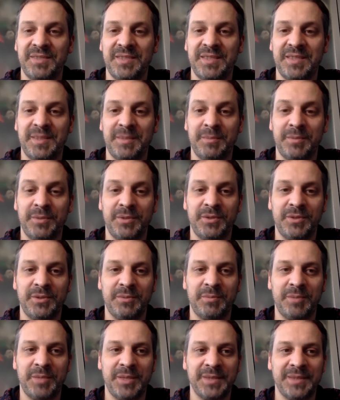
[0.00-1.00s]
of December,
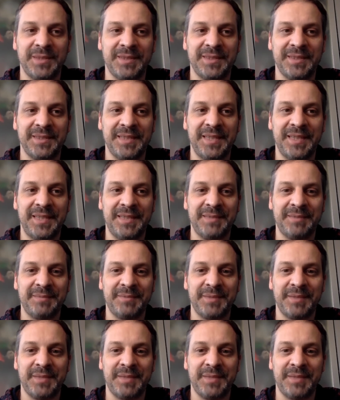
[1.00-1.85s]
so Boxing Day.